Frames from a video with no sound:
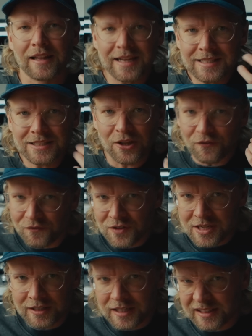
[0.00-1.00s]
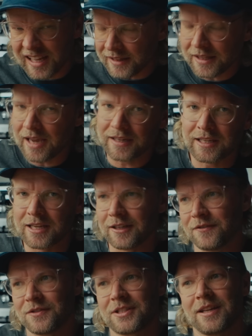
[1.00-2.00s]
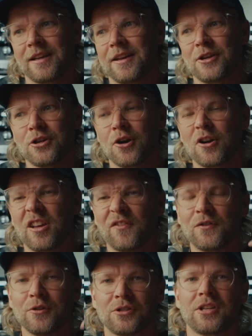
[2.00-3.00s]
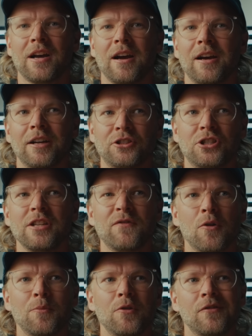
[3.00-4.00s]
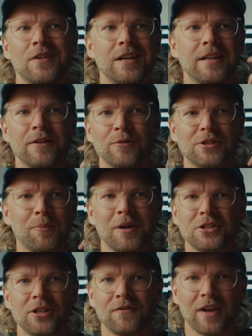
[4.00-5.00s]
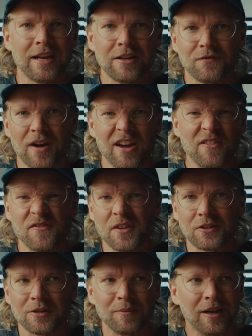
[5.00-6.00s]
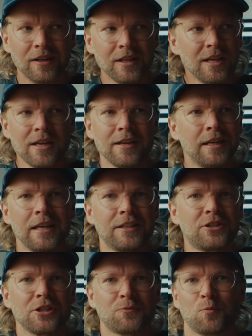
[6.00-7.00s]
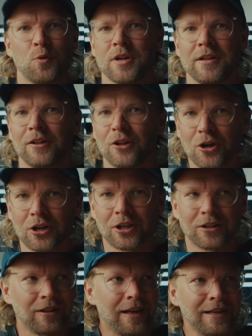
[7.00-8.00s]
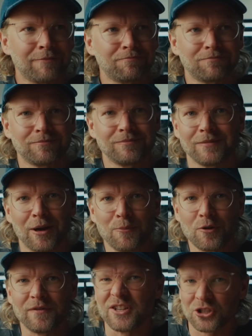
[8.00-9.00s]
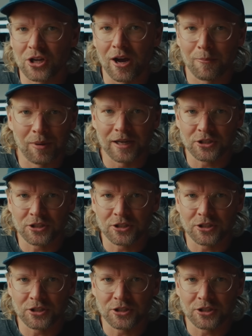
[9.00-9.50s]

likes the feeling that that gives. You know, if you saw a Chivo movie and it was a bunch of 85 and 50 mil, it just wouldn't look like a movie shot by